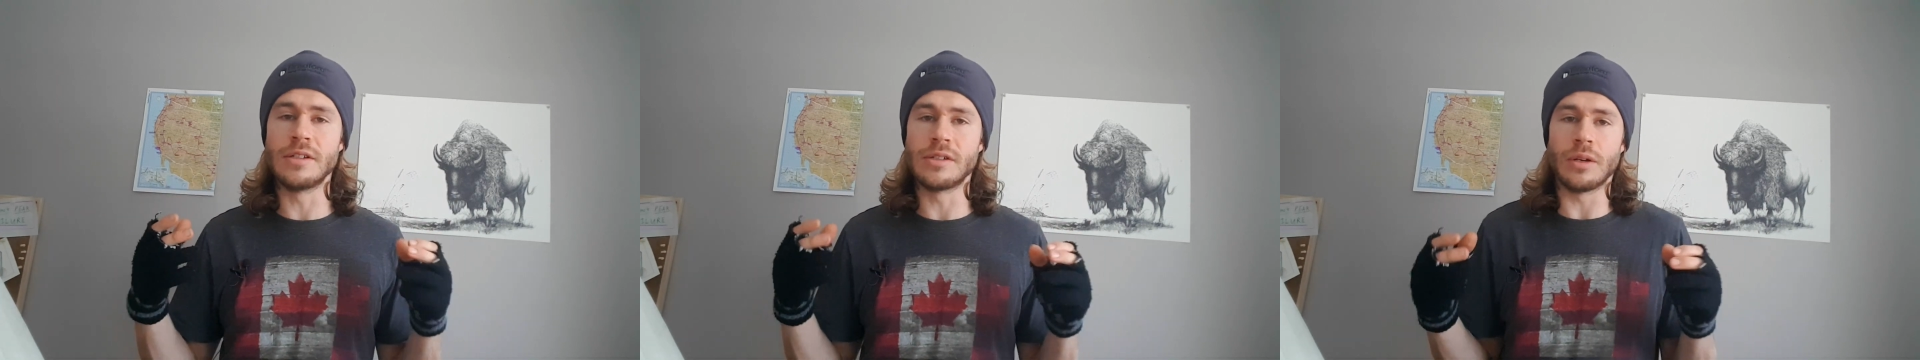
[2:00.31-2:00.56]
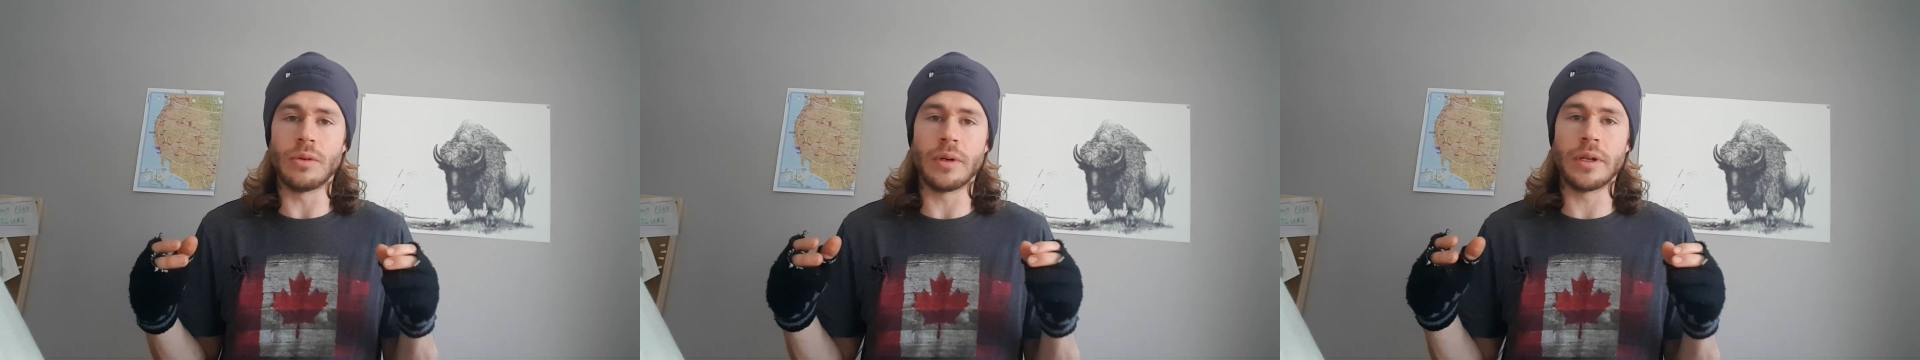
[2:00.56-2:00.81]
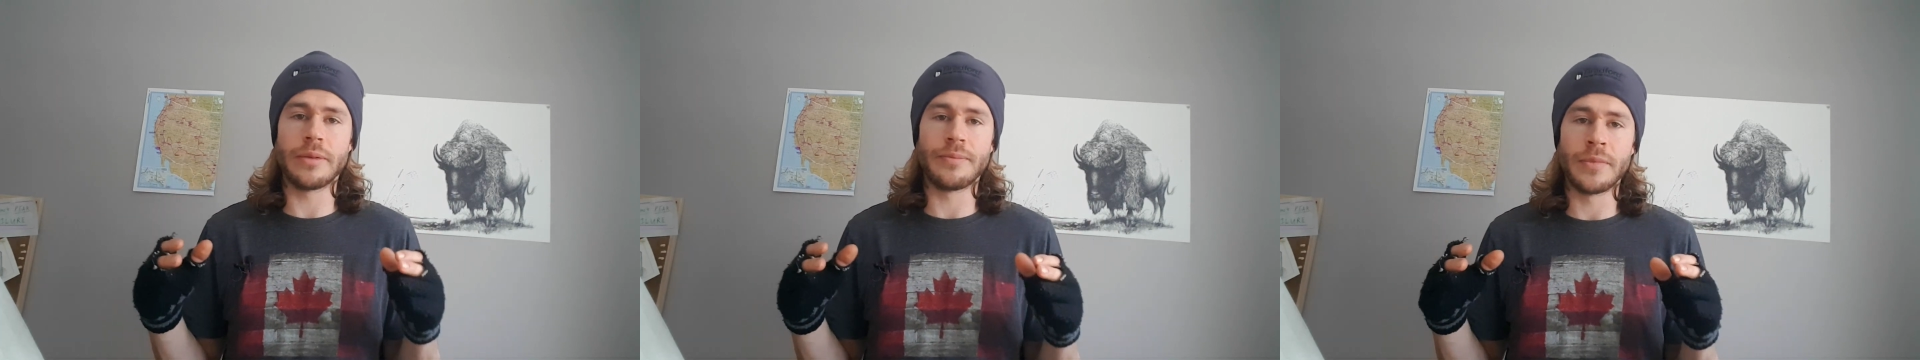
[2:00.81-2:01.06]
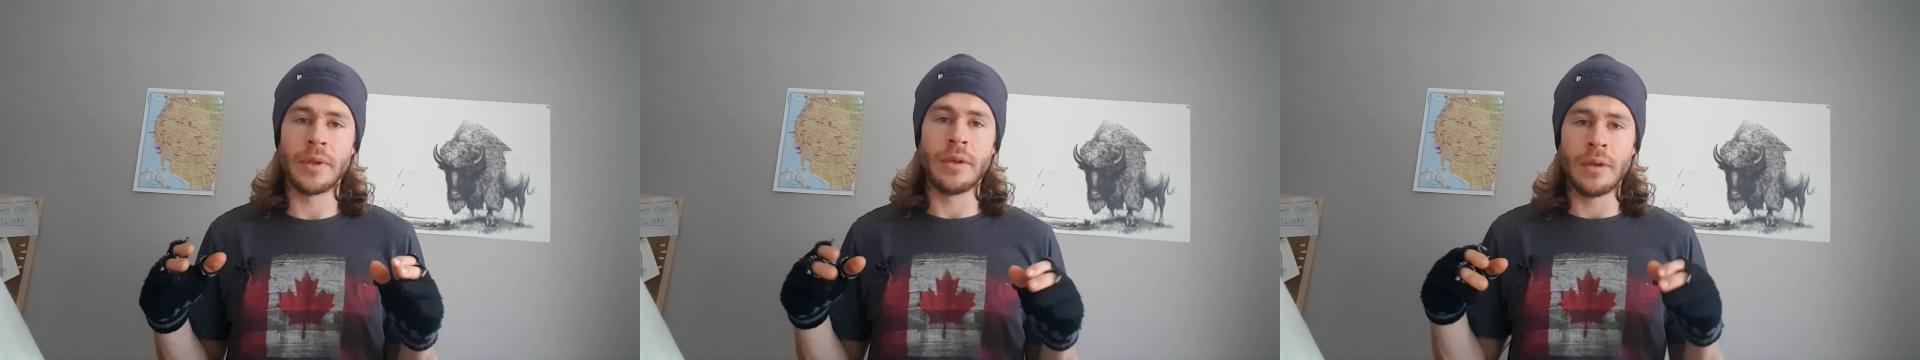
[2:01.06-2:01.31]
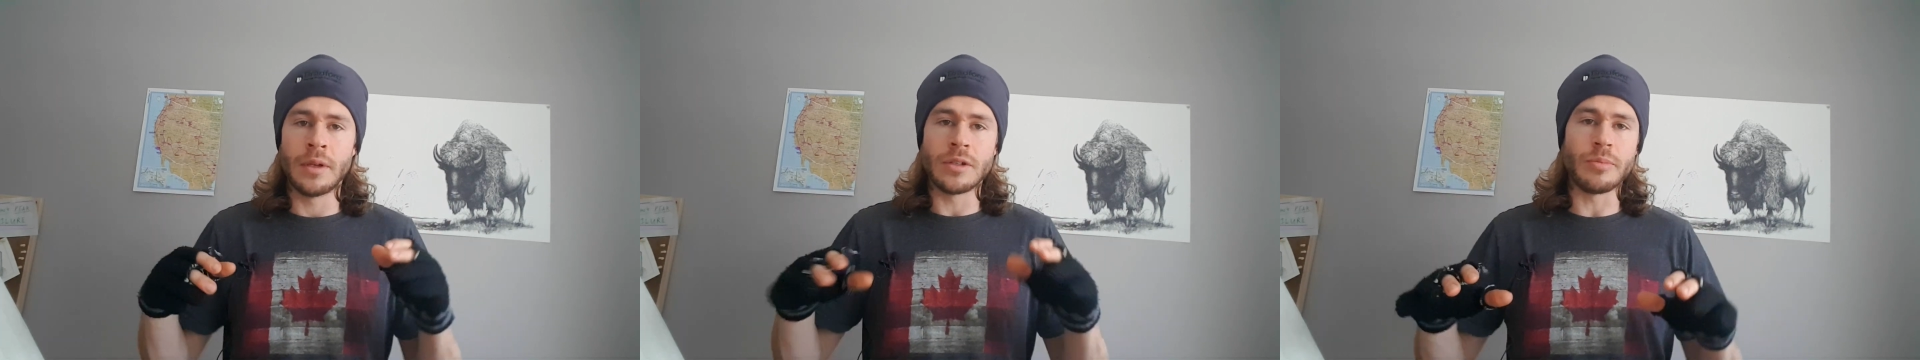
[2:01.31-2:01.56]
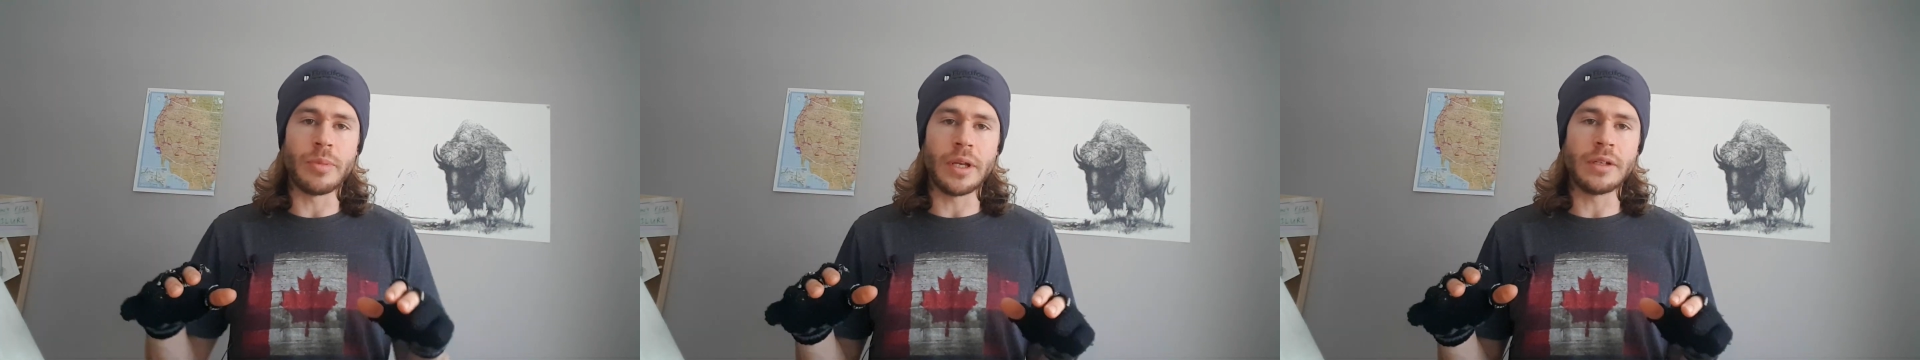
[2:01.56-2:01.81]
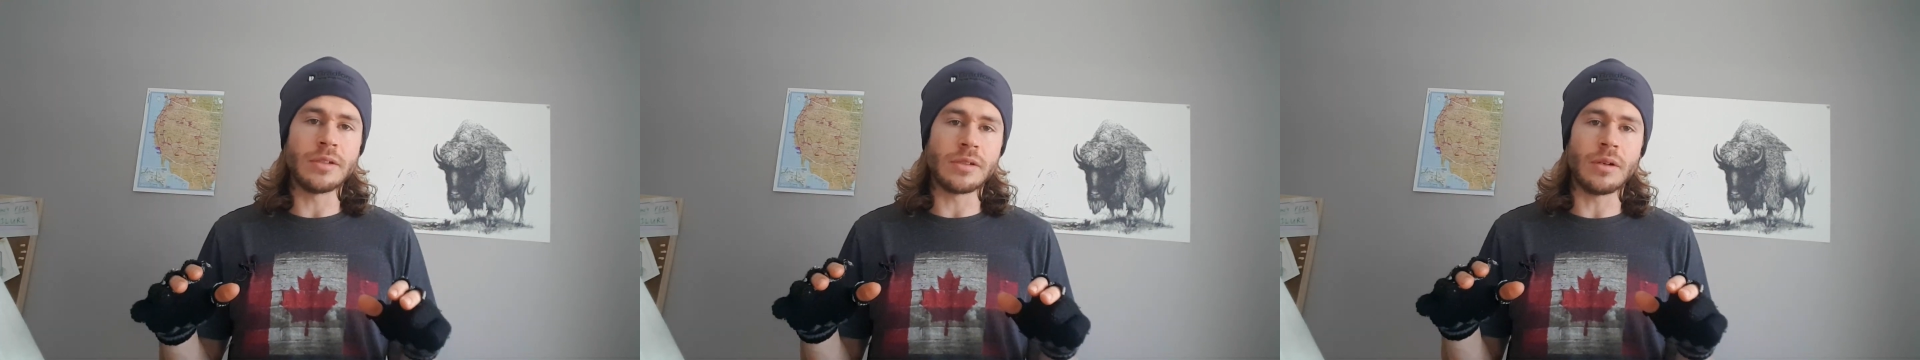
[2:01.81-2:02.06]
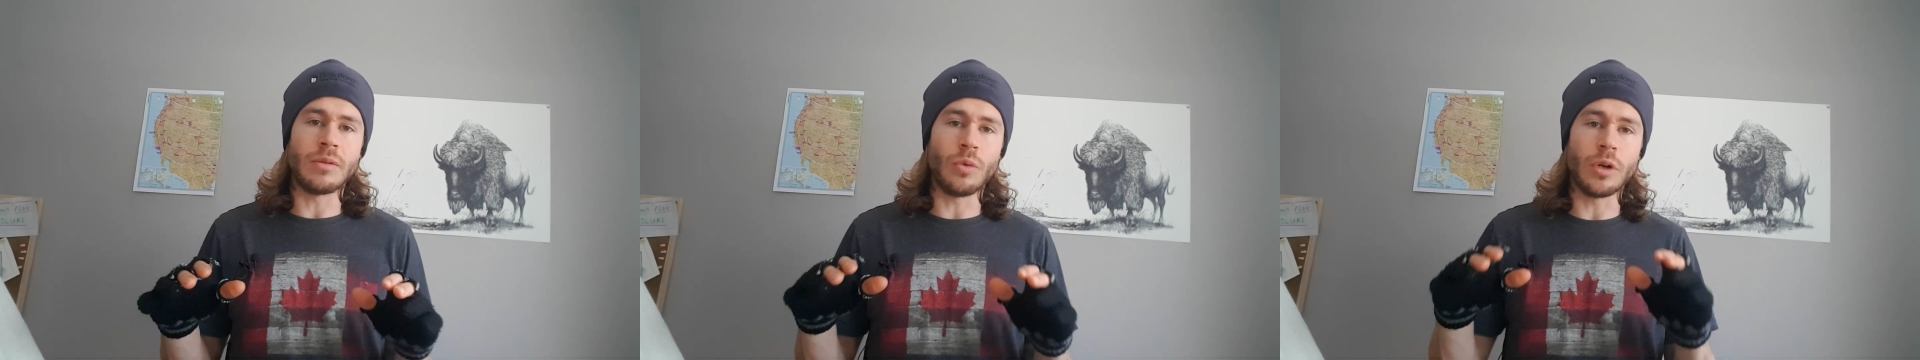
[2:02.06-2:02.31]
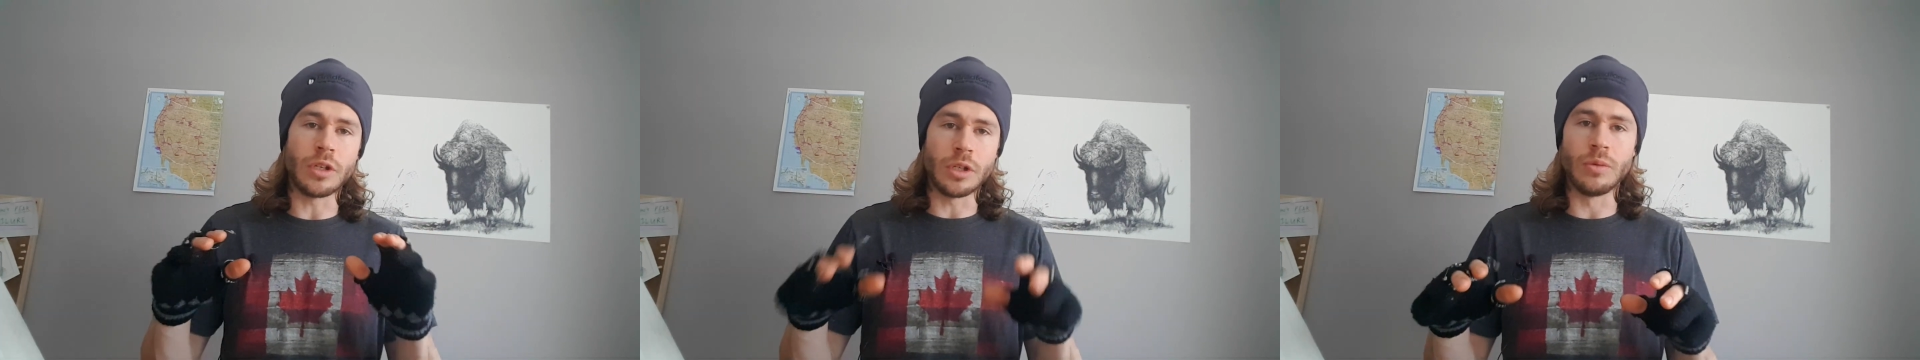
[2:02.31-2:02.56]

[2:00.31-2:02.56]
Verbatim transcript: So, uh, depends on what